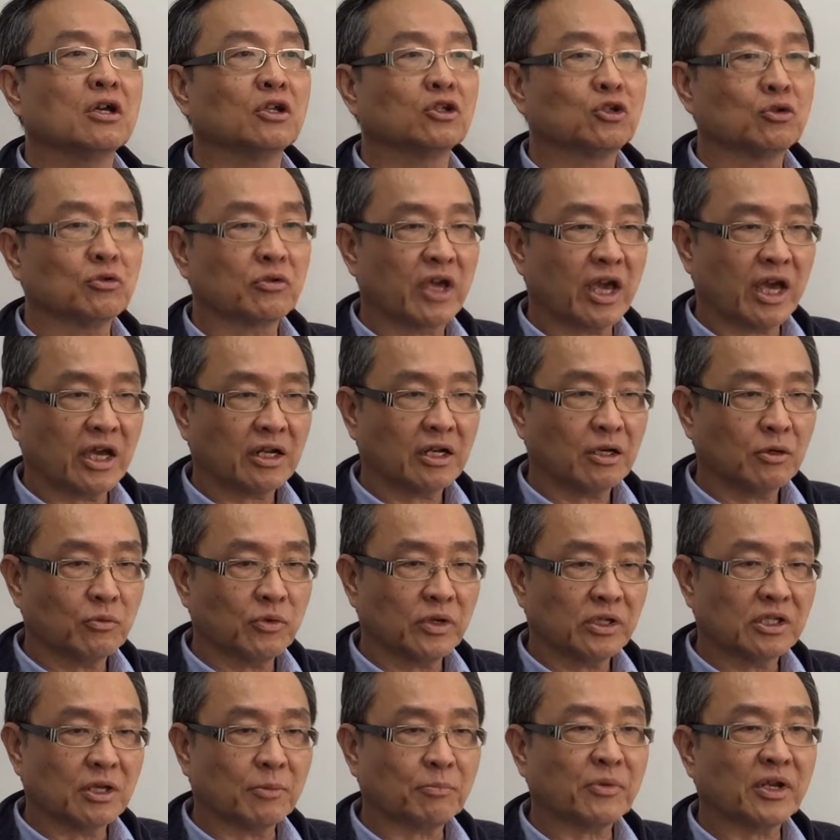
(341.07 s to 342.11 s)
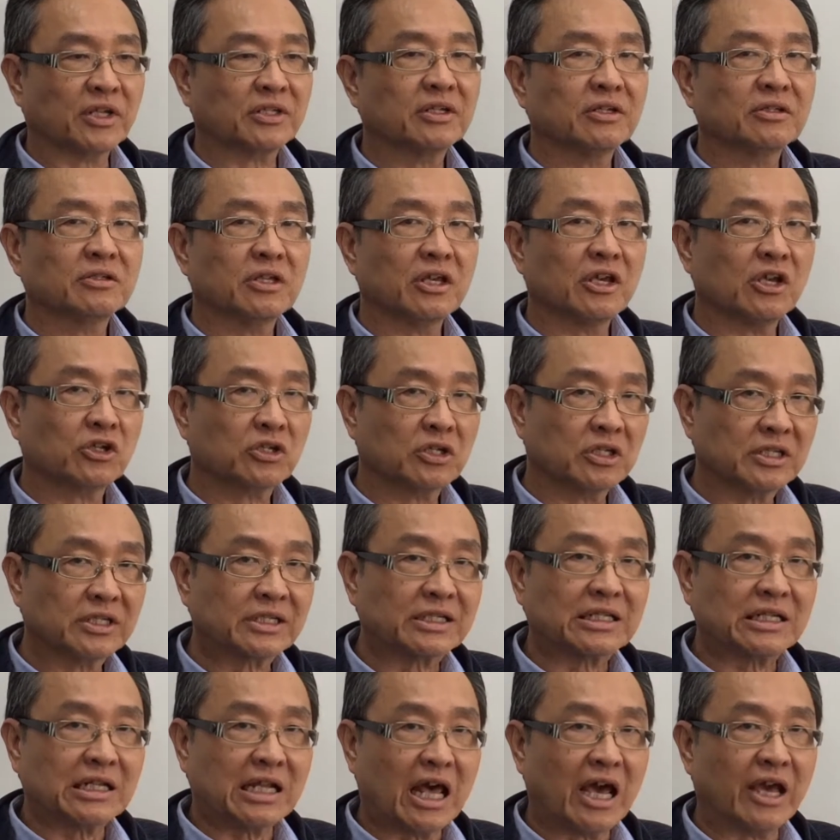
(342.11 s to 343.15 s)
together with the presentation
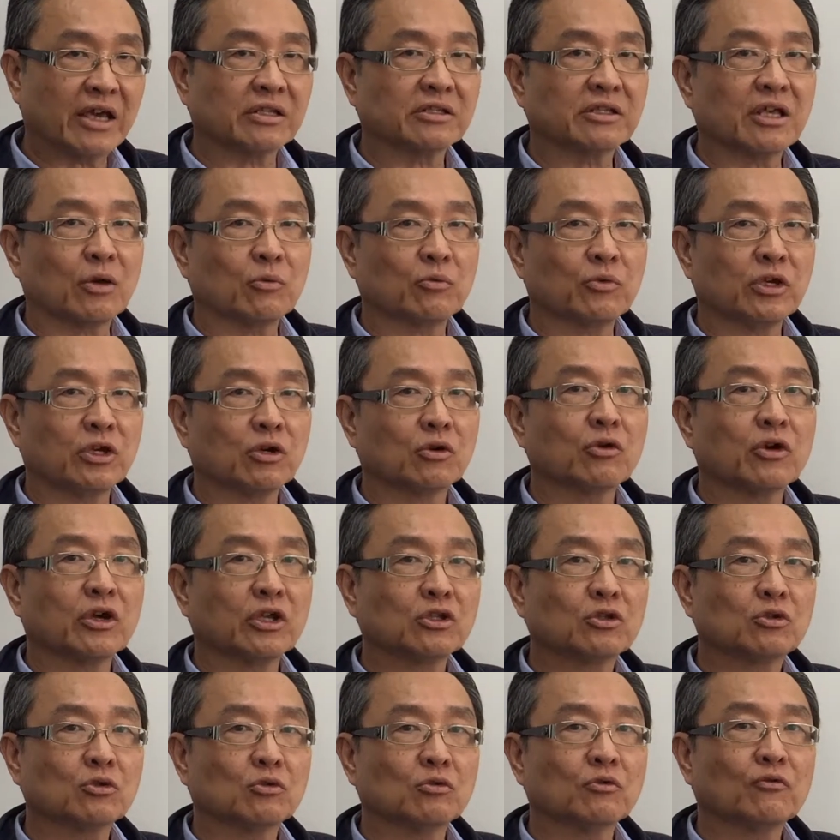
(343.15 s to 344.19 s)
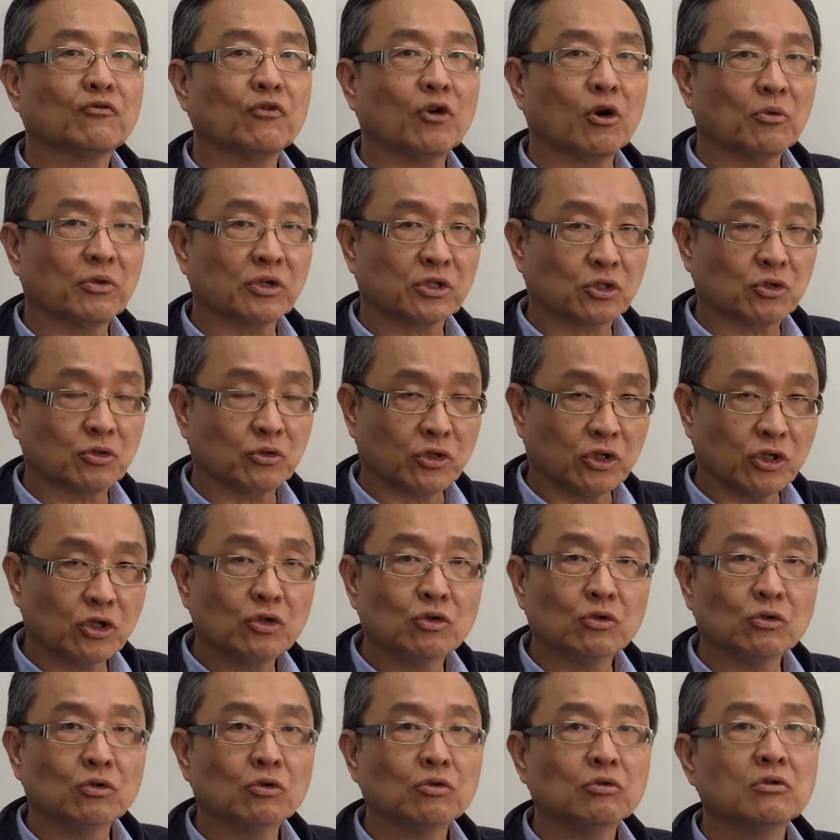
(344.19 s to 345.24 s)
slide that we're going to forward to
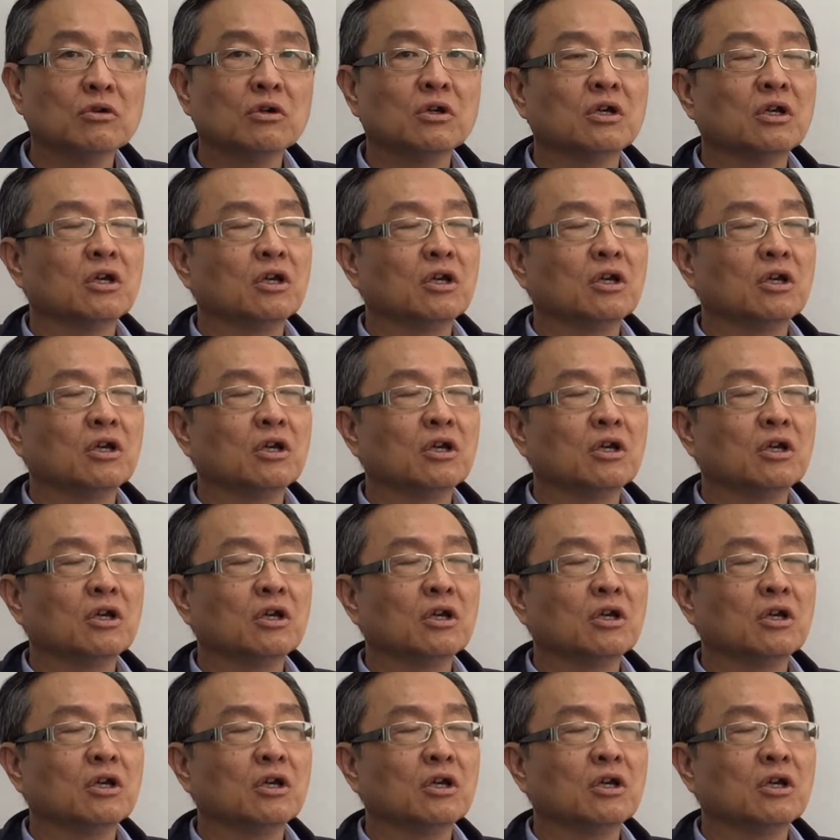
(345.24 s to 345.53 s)
you